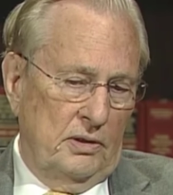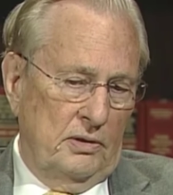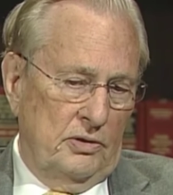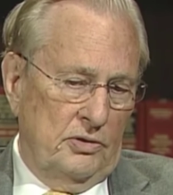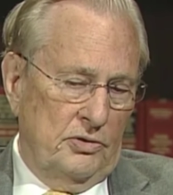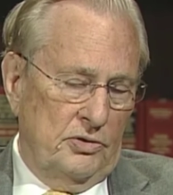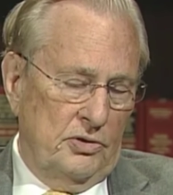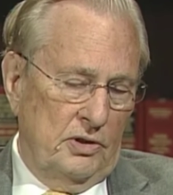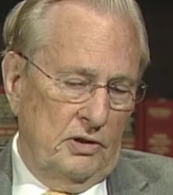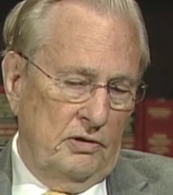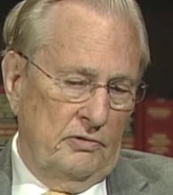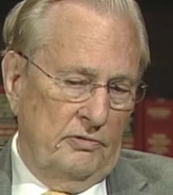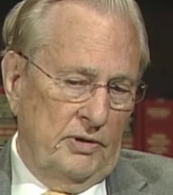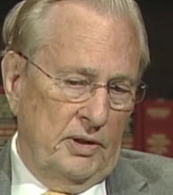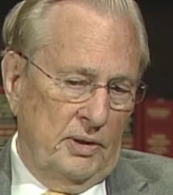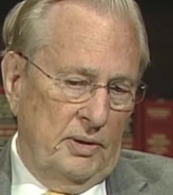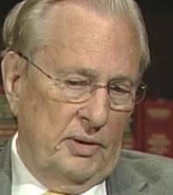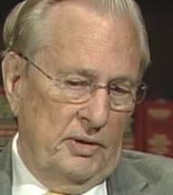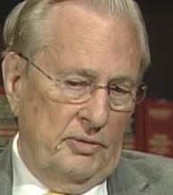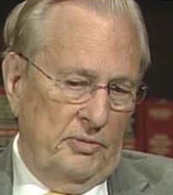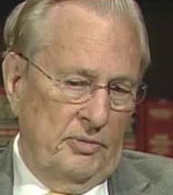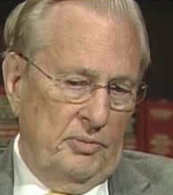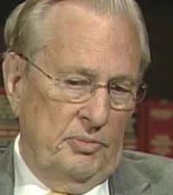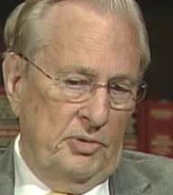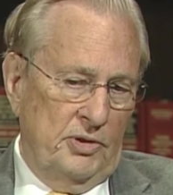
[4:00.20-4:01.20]
in the
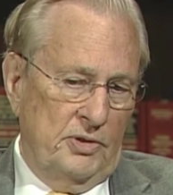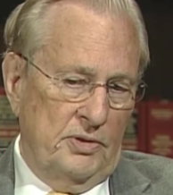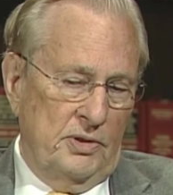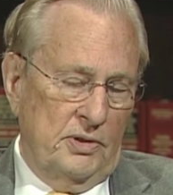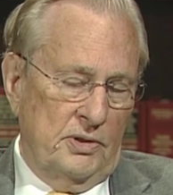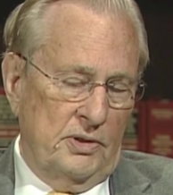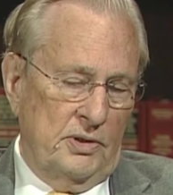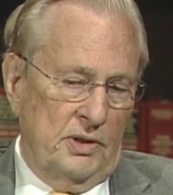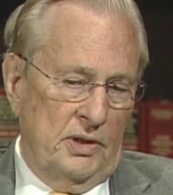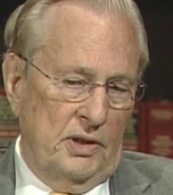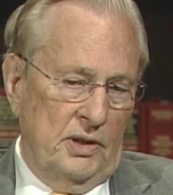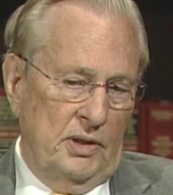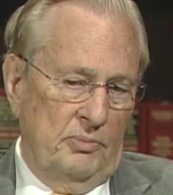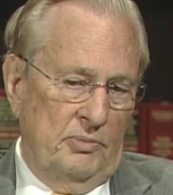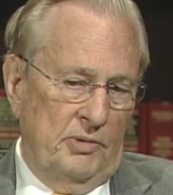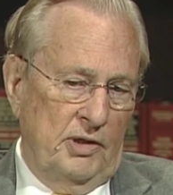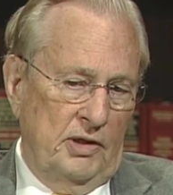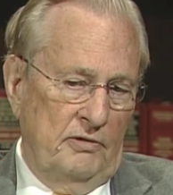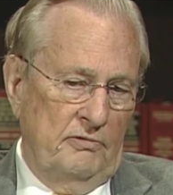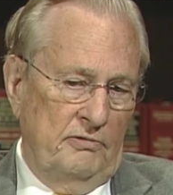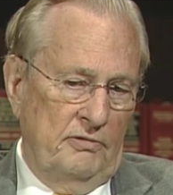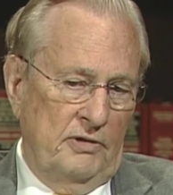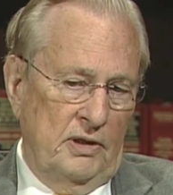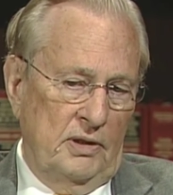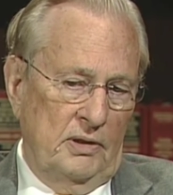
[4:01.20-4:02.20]
survey of the business team,
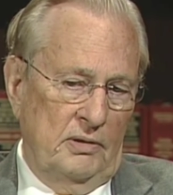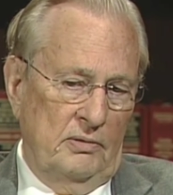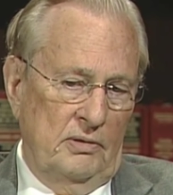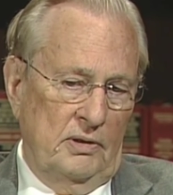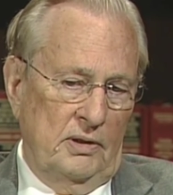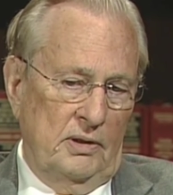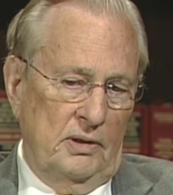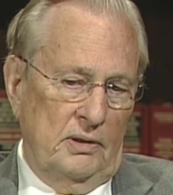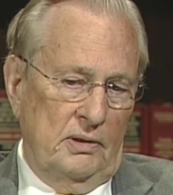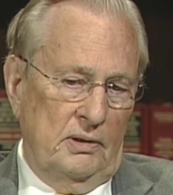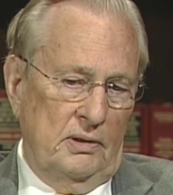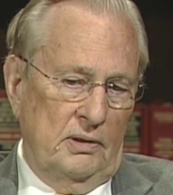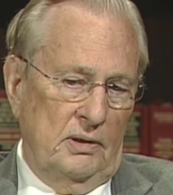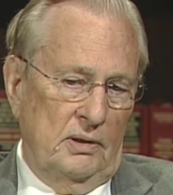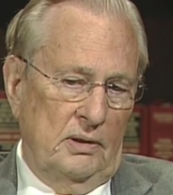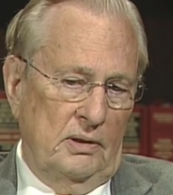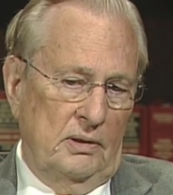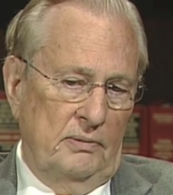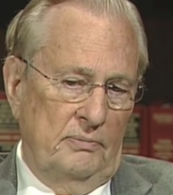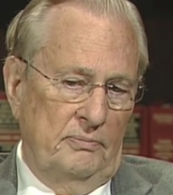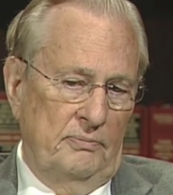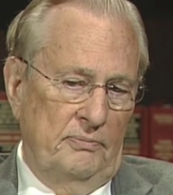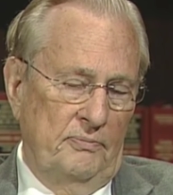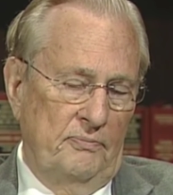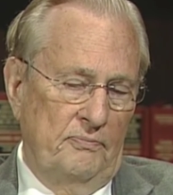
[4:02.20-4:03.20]
they found that
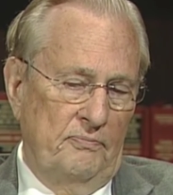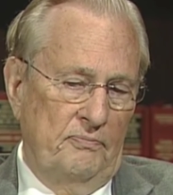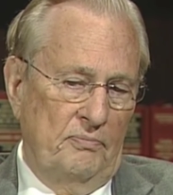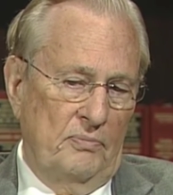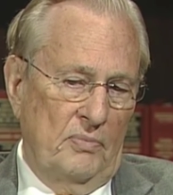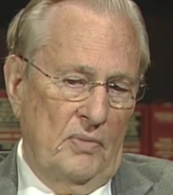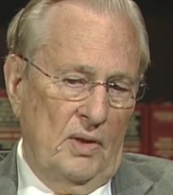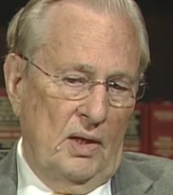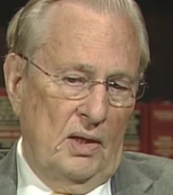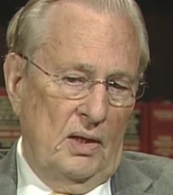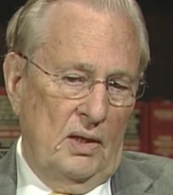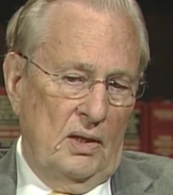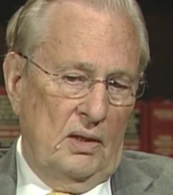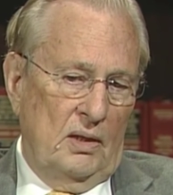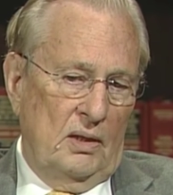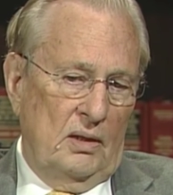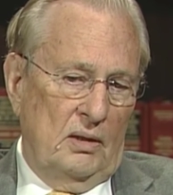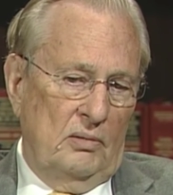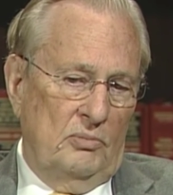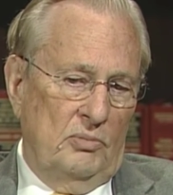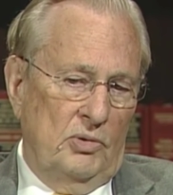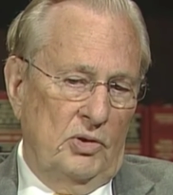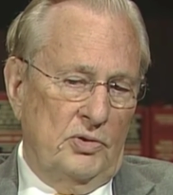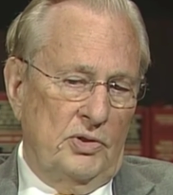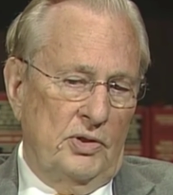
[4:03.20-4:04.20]
um,
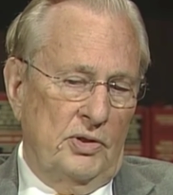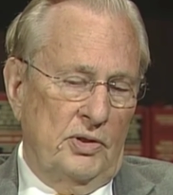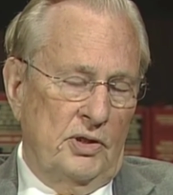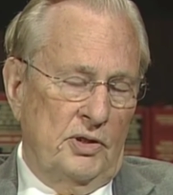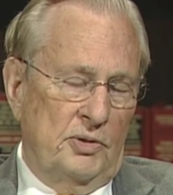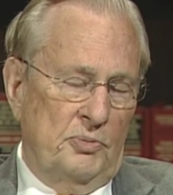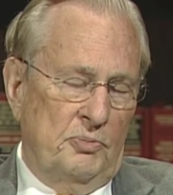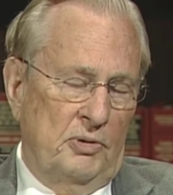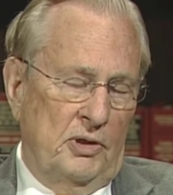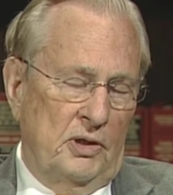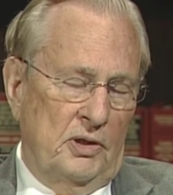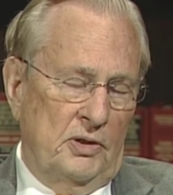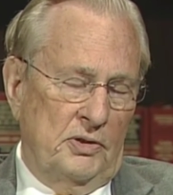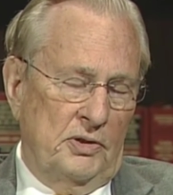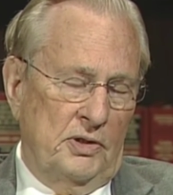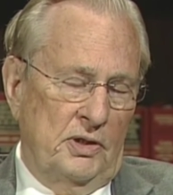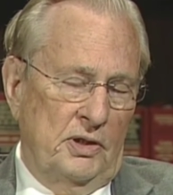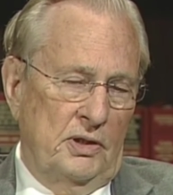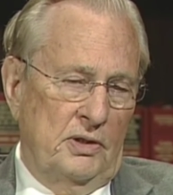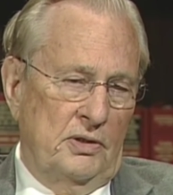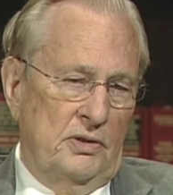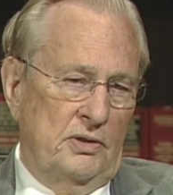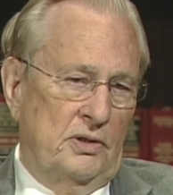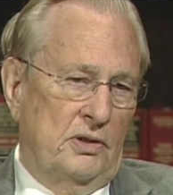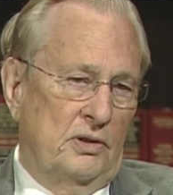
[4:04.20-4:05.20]
most of these
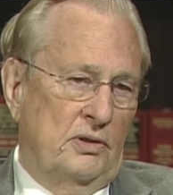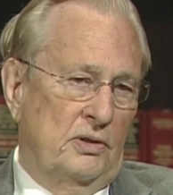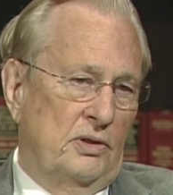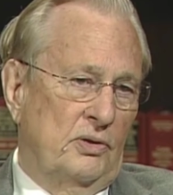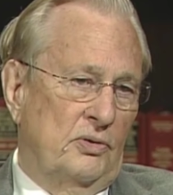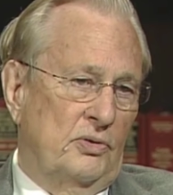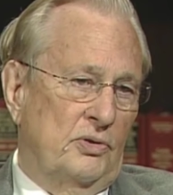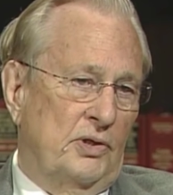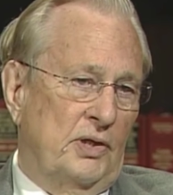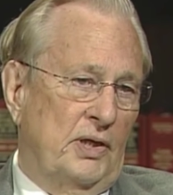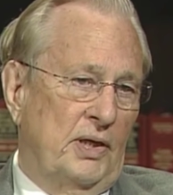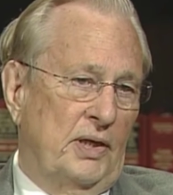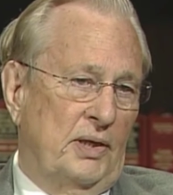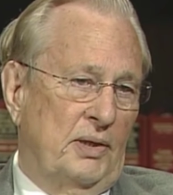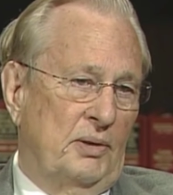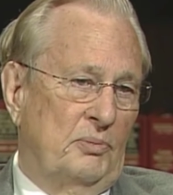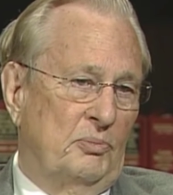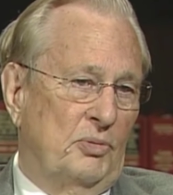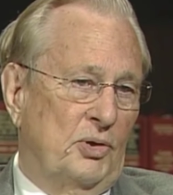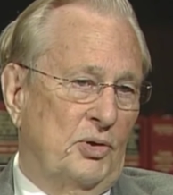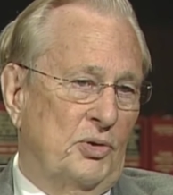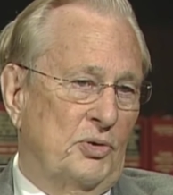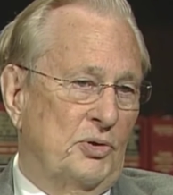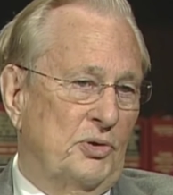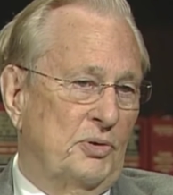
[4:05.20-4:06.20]
policy institutes had
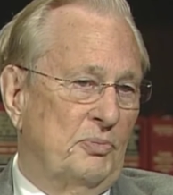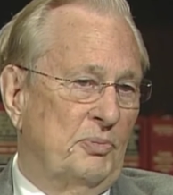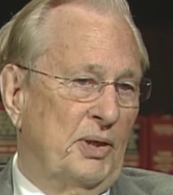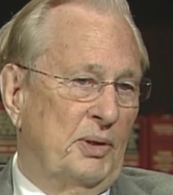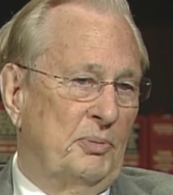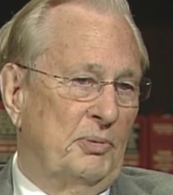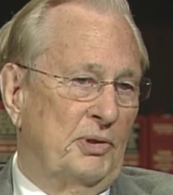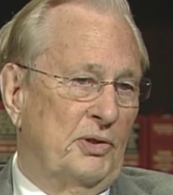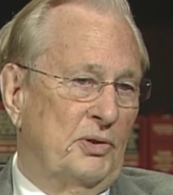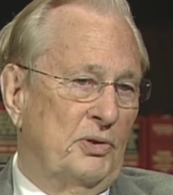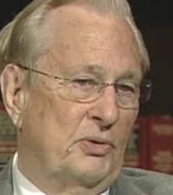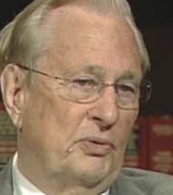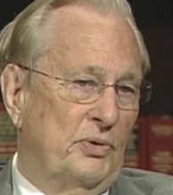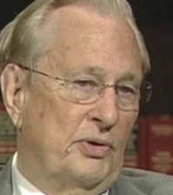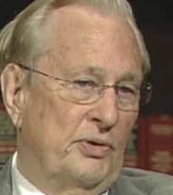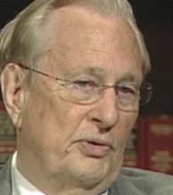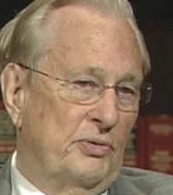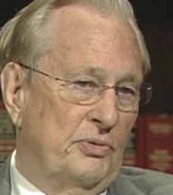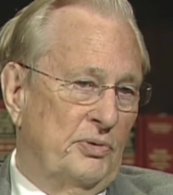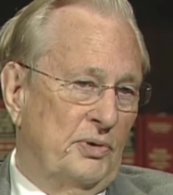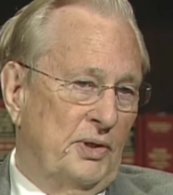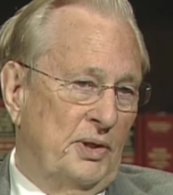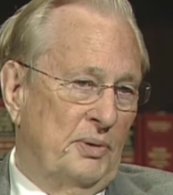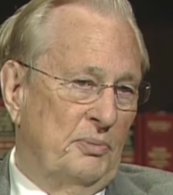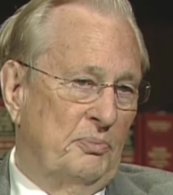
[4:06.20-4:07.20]
at most maybe two or
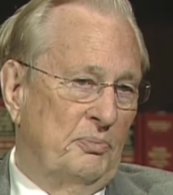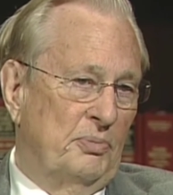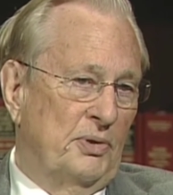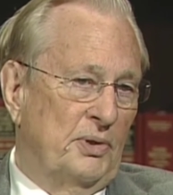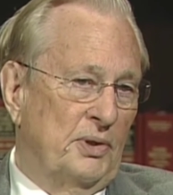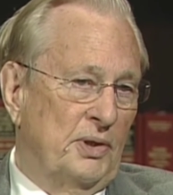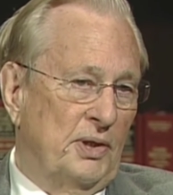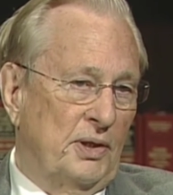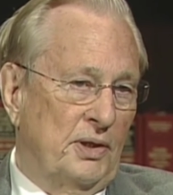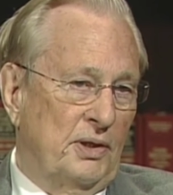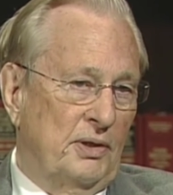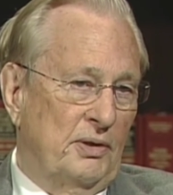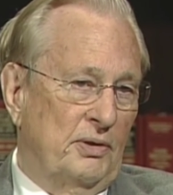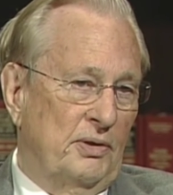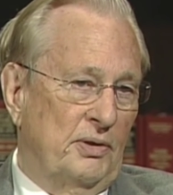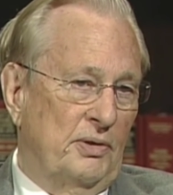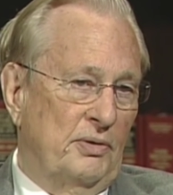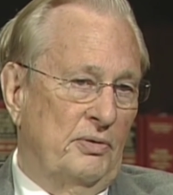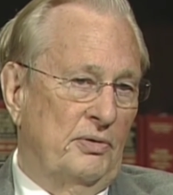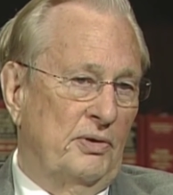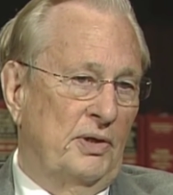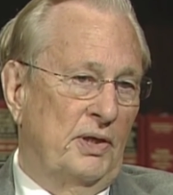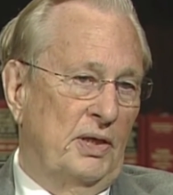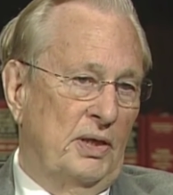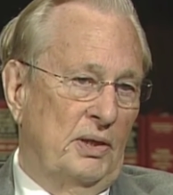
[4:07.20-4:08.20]
three
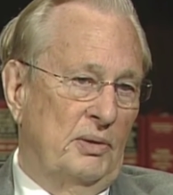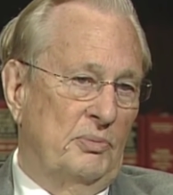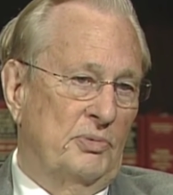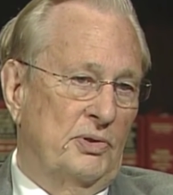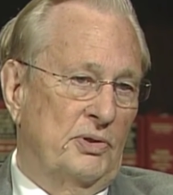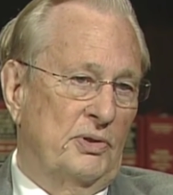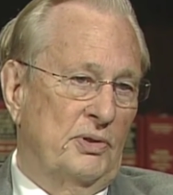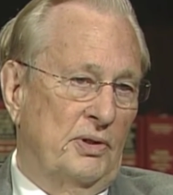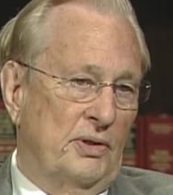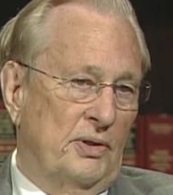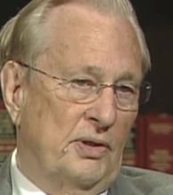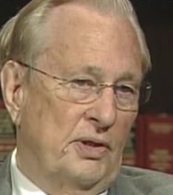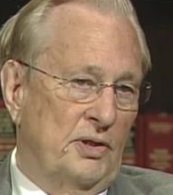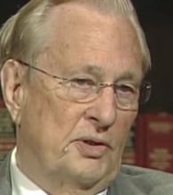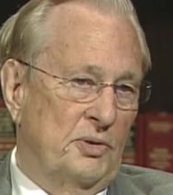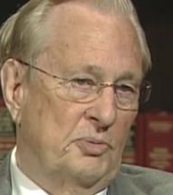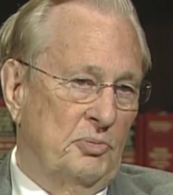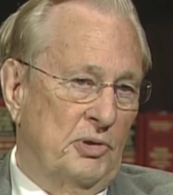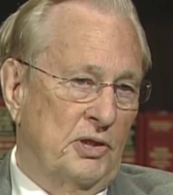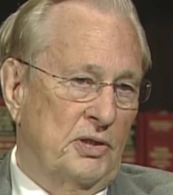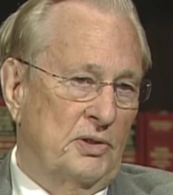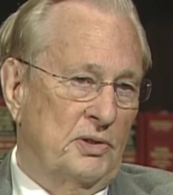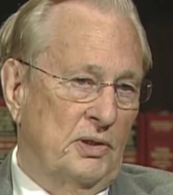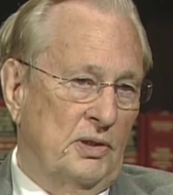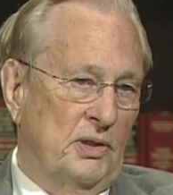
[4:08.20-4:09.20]
particular themes that they
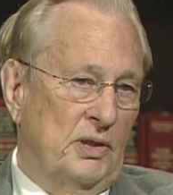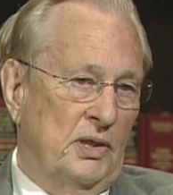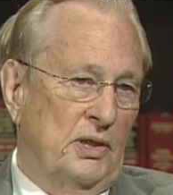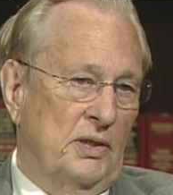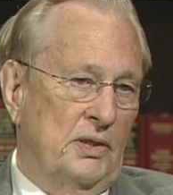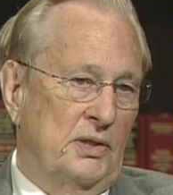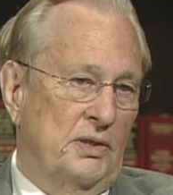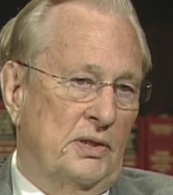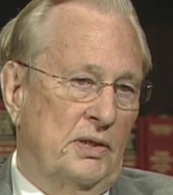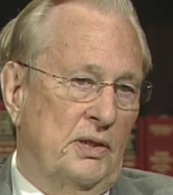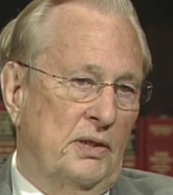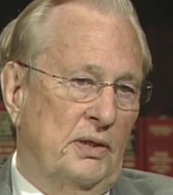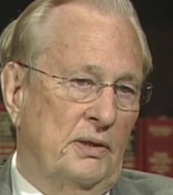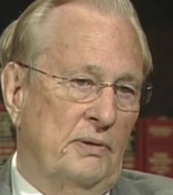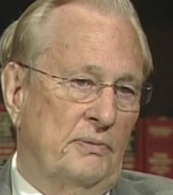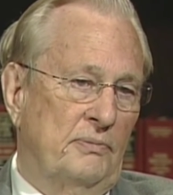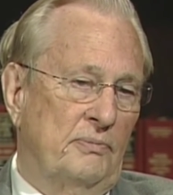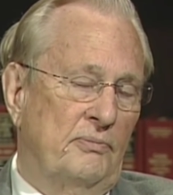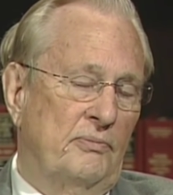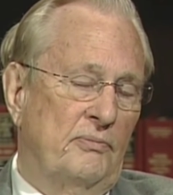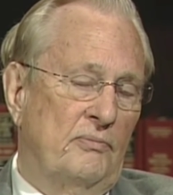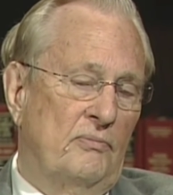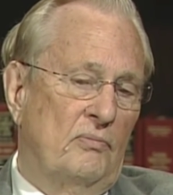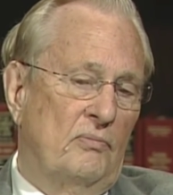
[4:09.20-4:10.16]
specialized in.